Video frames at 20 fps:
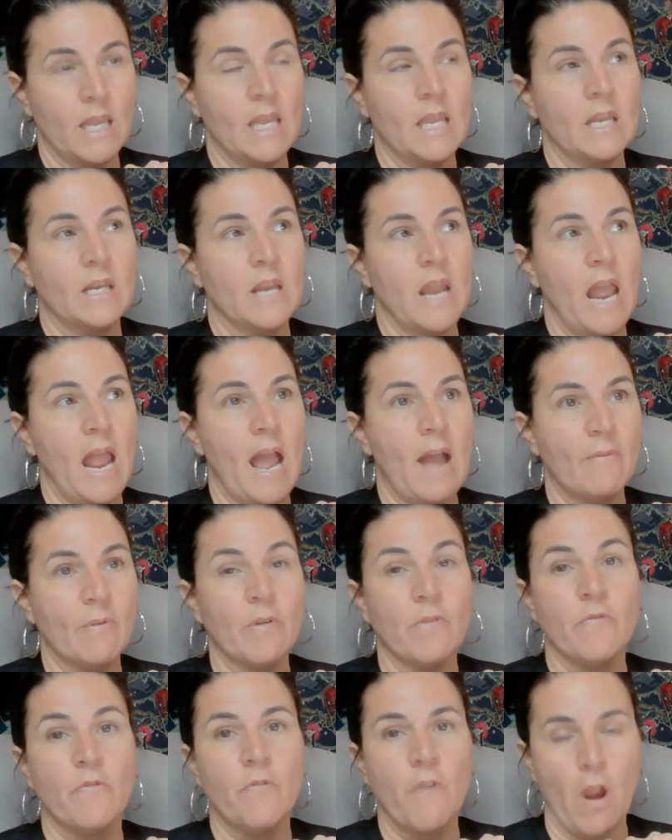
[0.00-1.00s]
and have
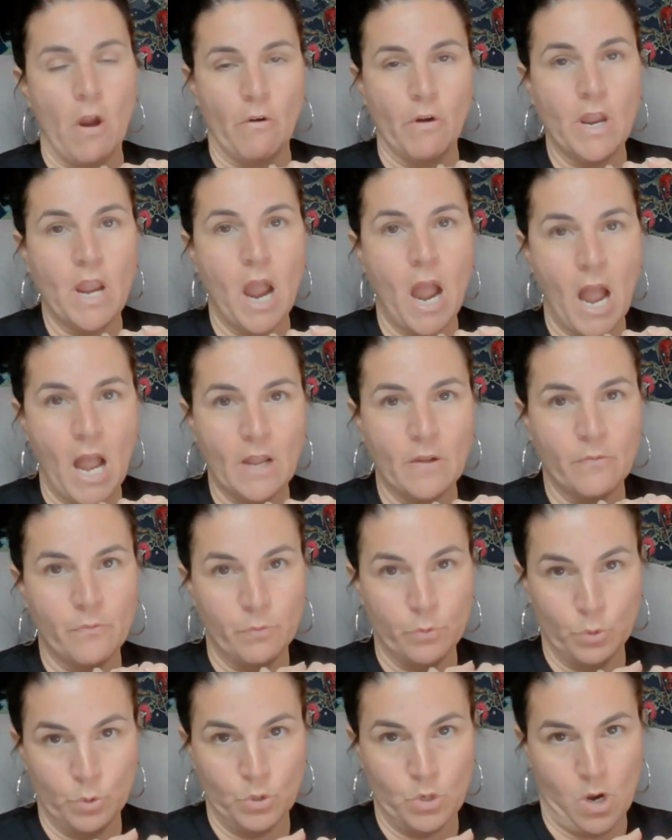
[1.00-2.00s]
a very high food